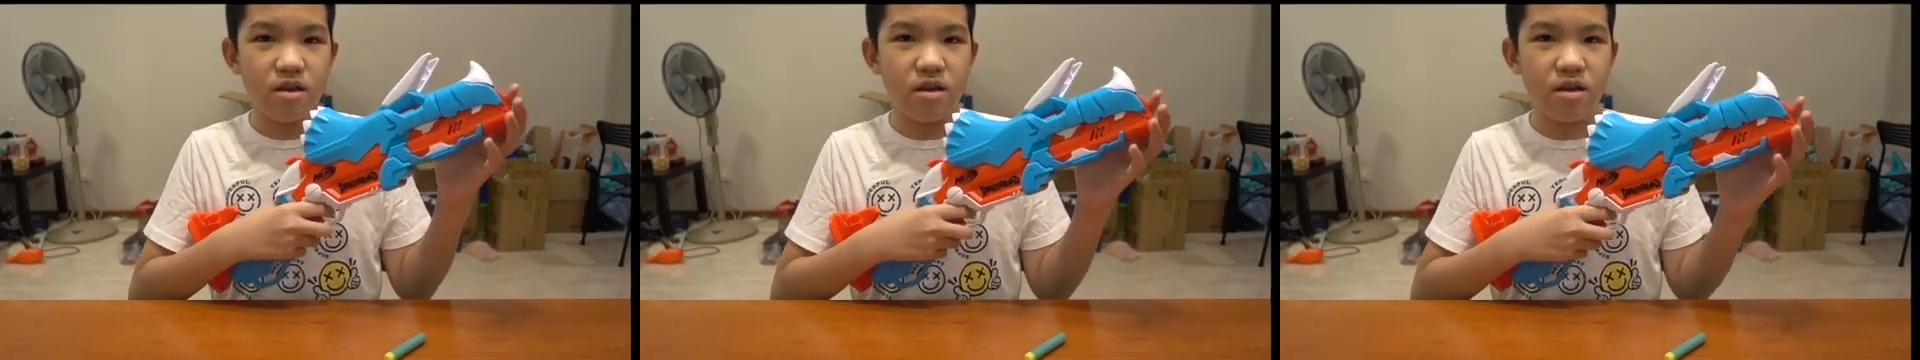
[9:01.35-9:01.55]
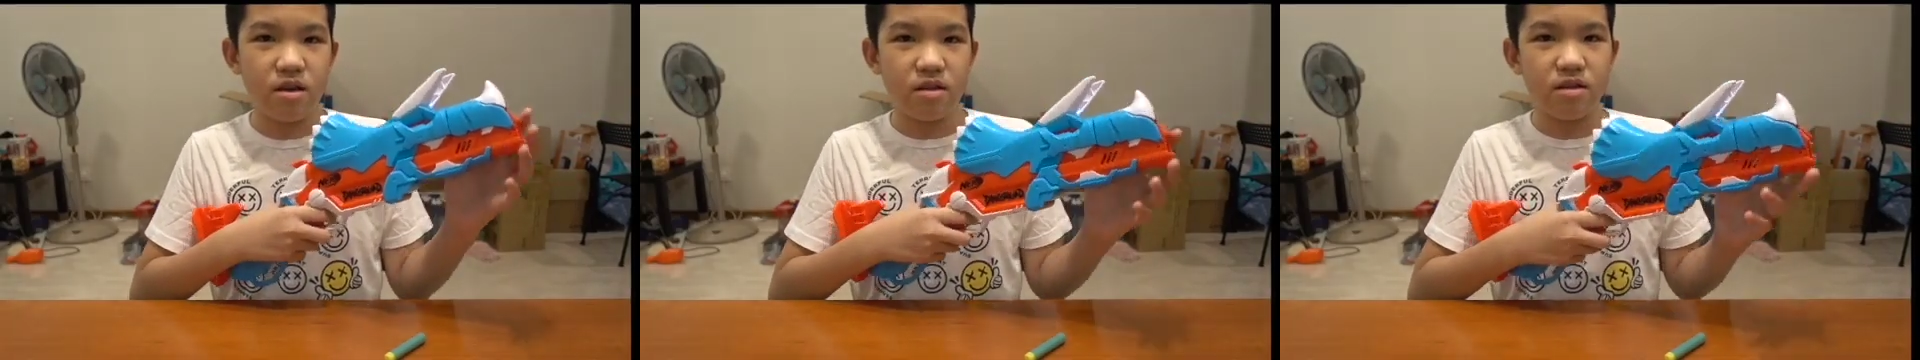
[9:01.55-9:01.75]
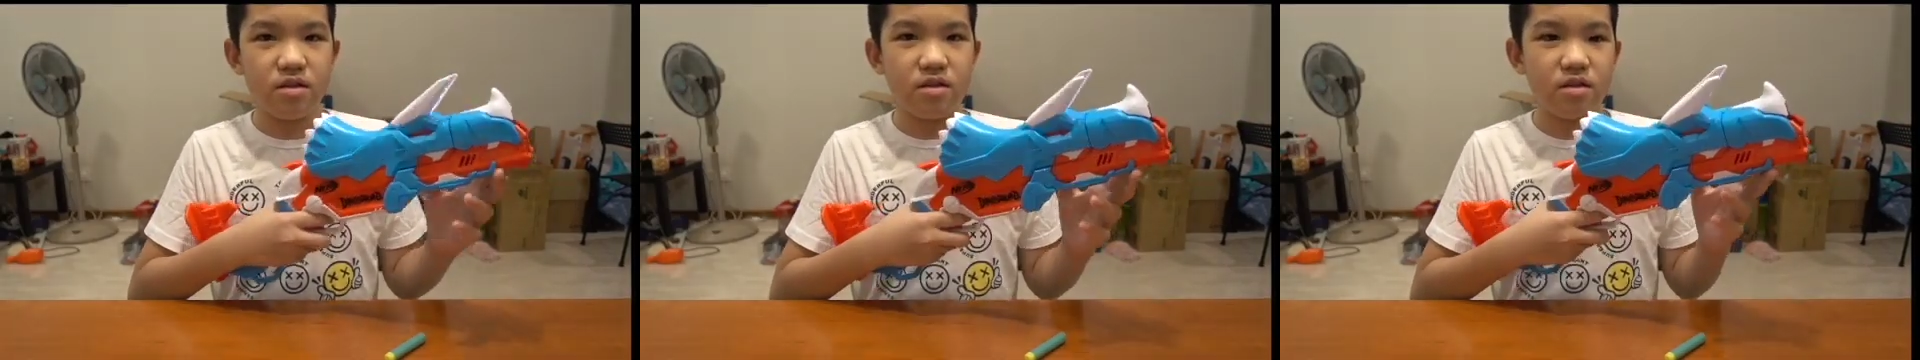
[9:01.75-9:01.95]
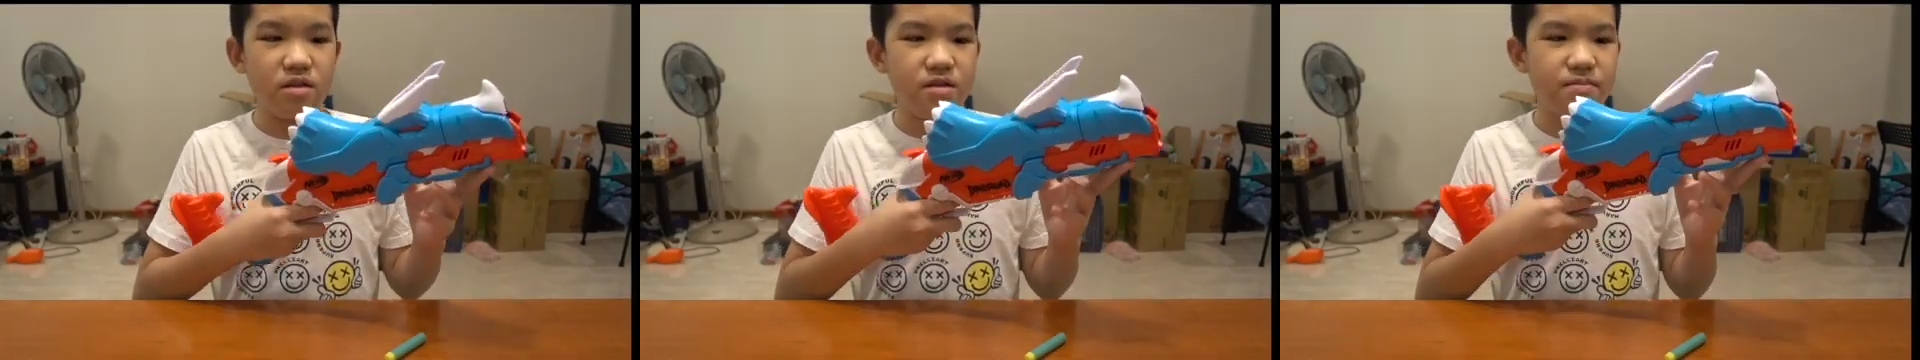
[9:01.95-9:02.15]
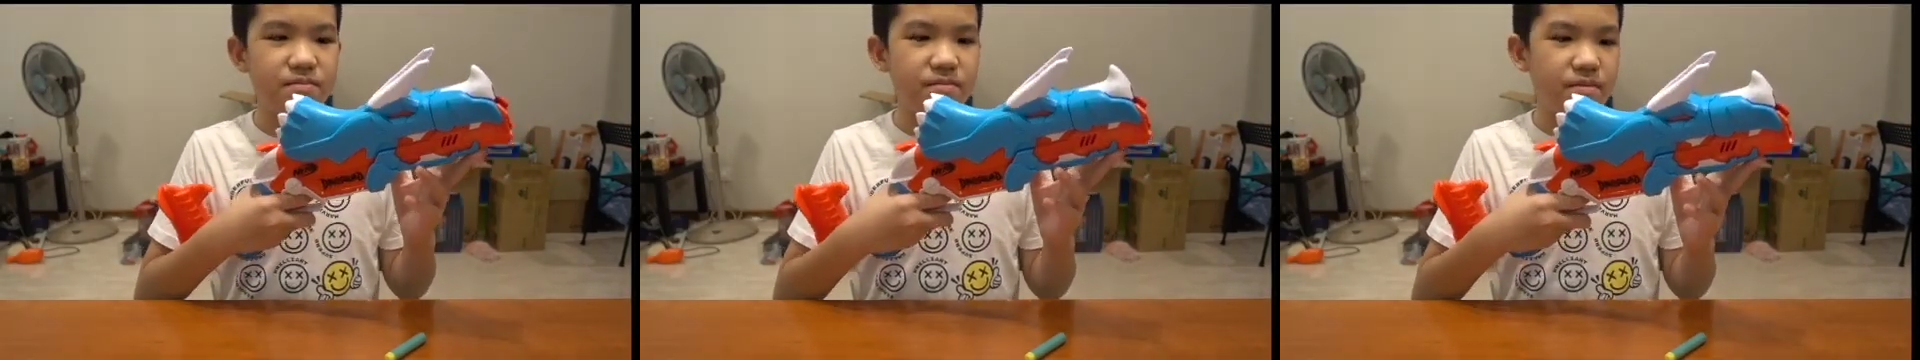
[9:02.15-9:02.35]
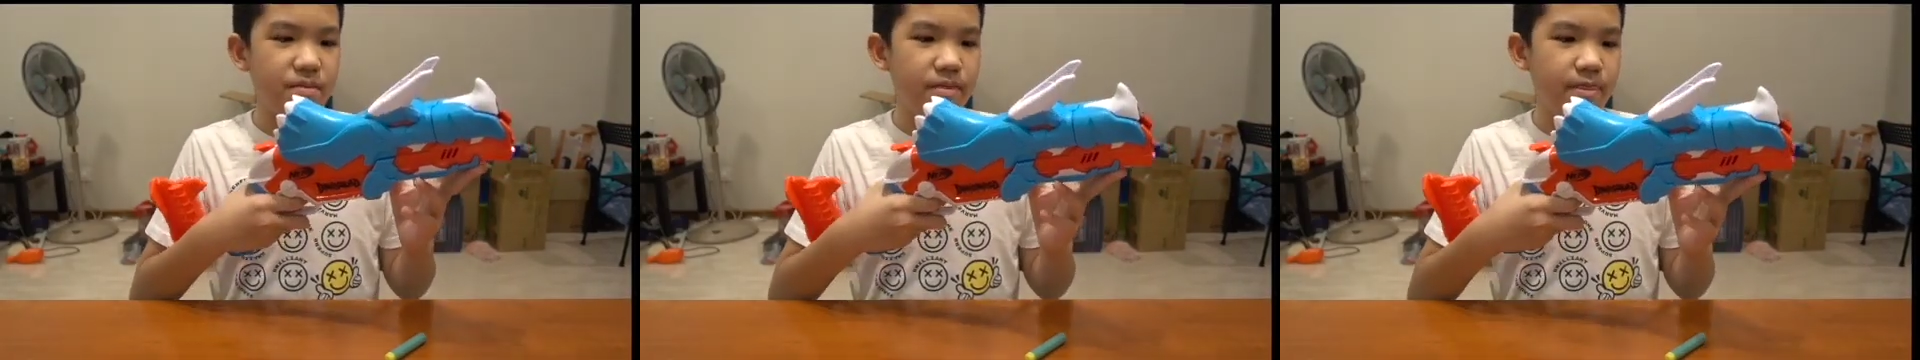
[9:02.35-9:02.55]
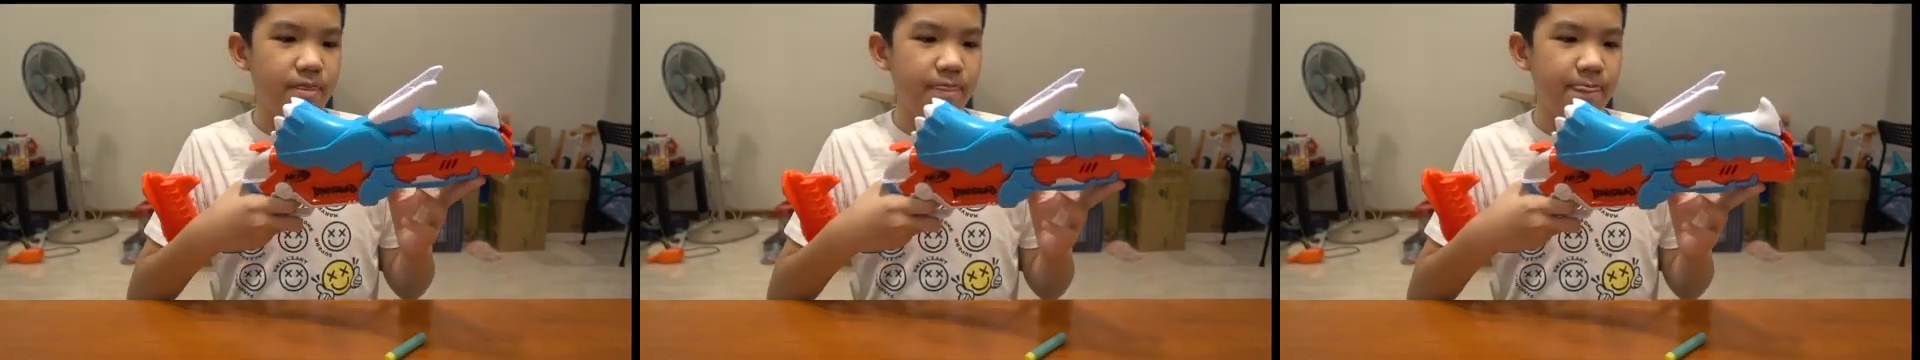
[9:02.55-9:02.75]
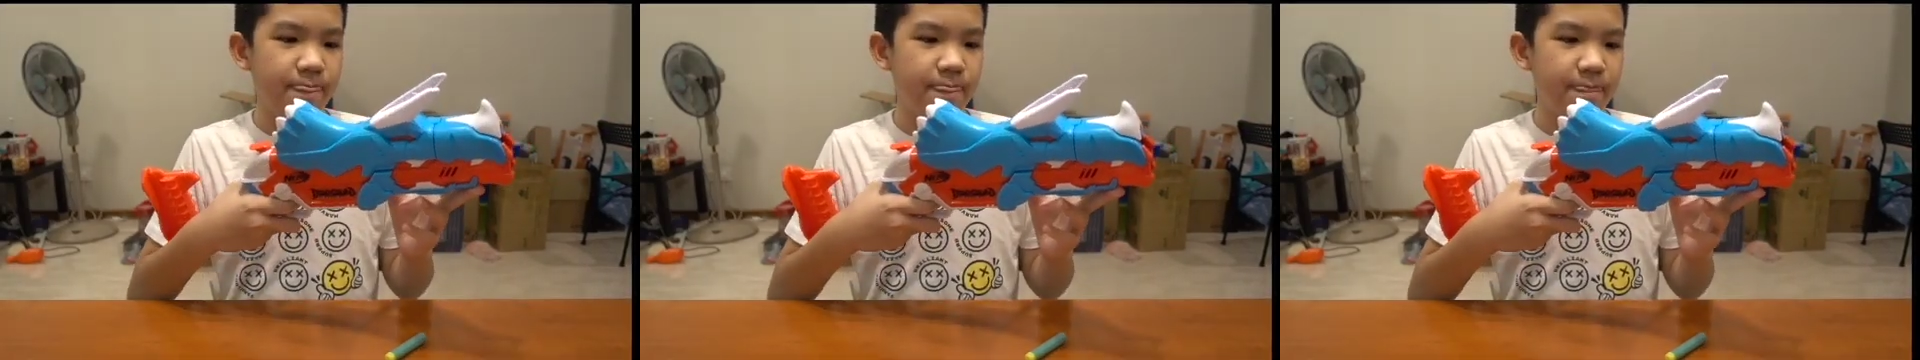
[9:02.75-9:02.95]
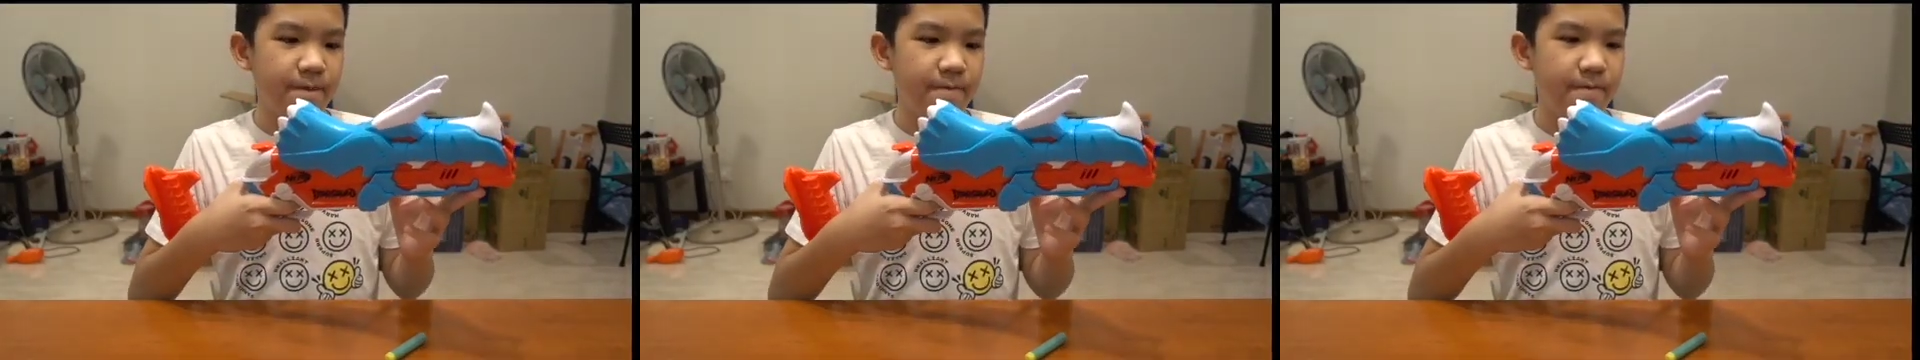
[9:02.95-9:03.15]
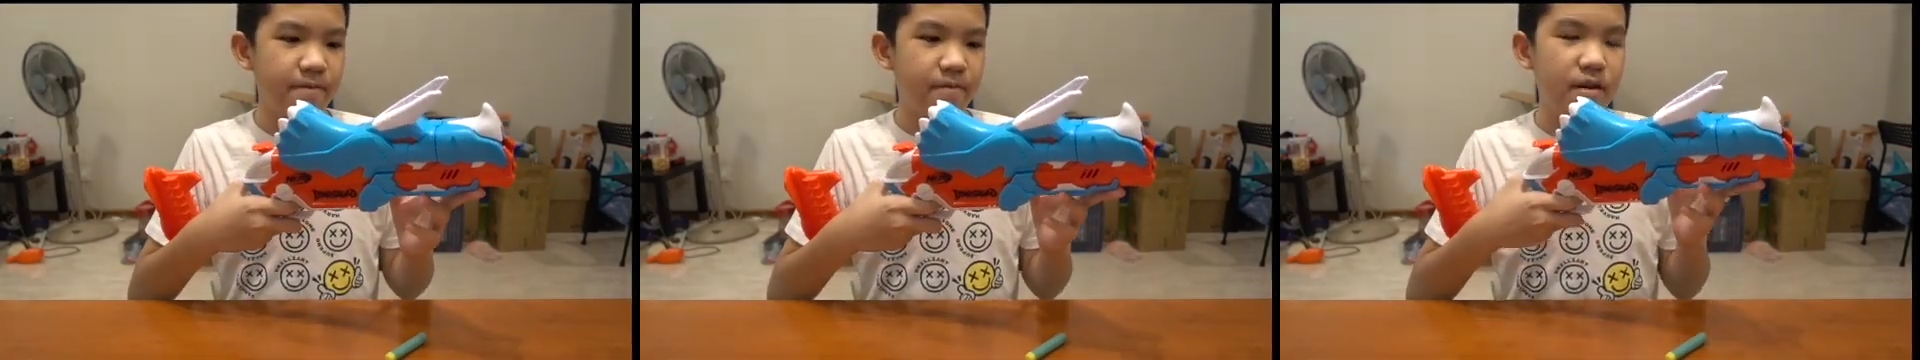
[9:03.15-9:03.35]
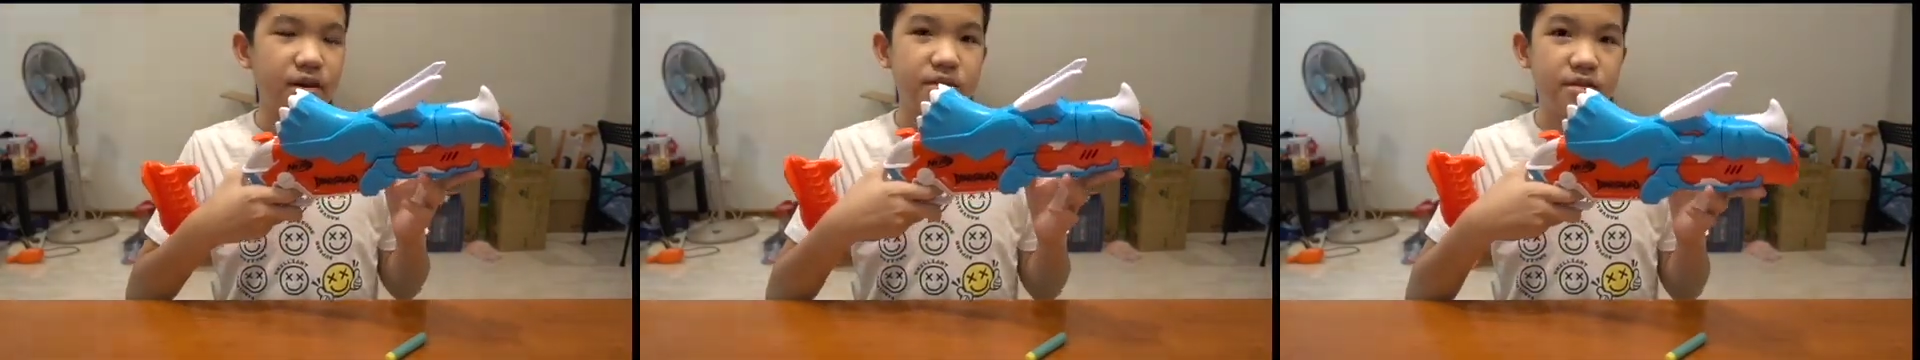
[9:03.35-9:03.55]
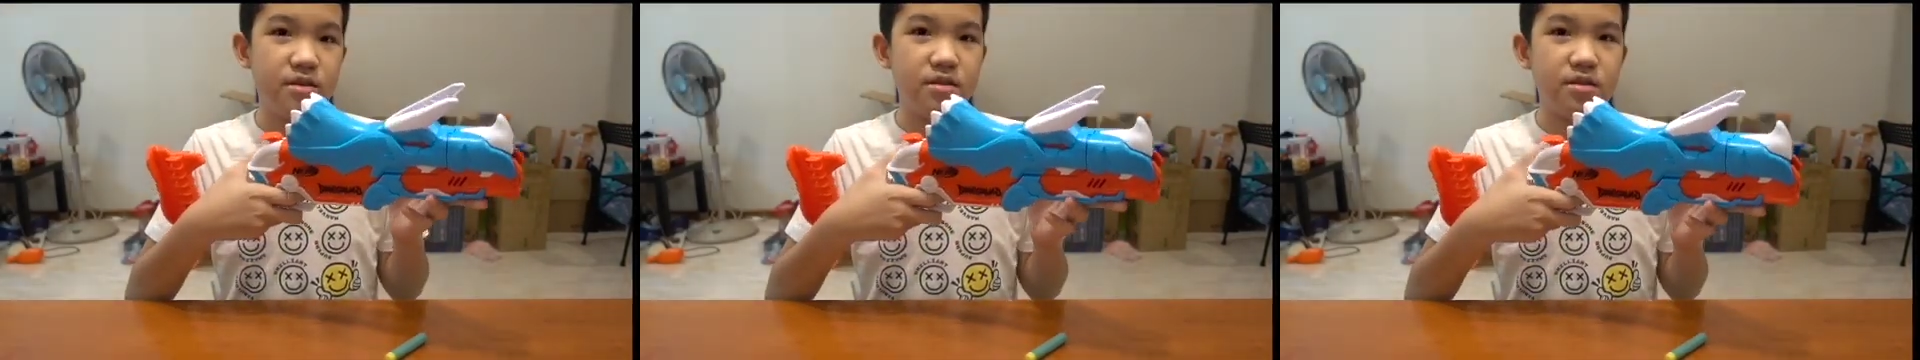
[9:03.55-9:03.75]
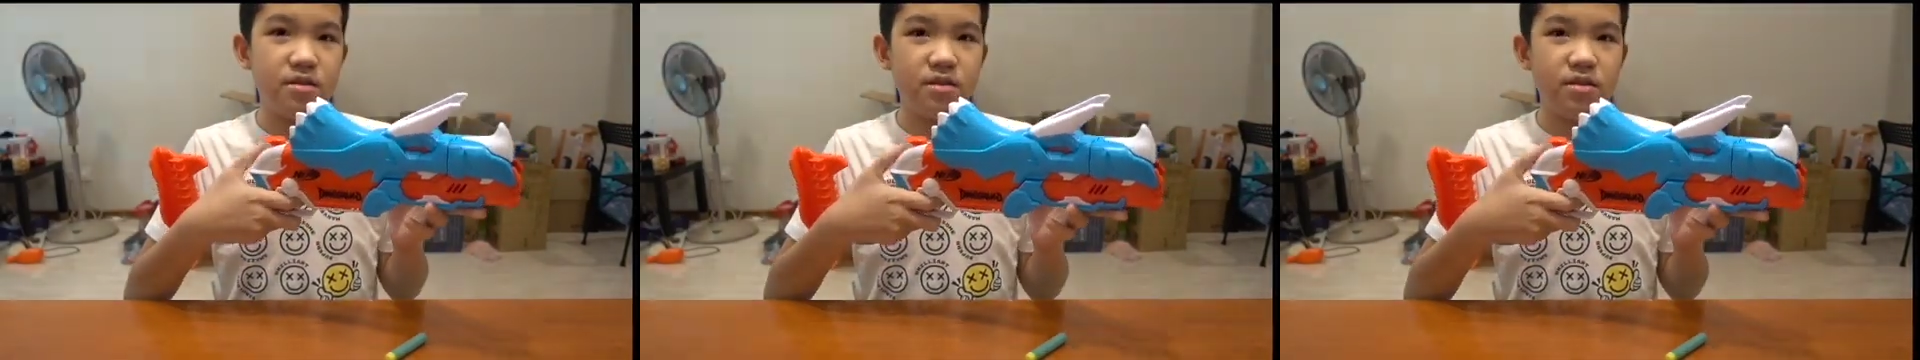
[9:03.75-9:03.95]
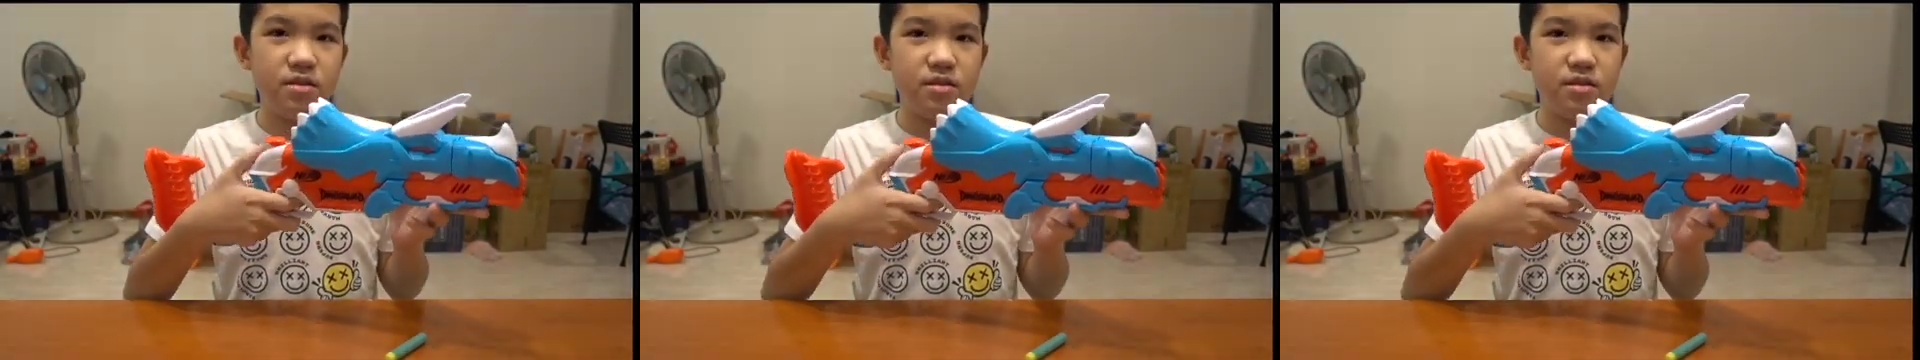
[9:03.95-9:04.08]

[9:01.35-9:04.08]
And I think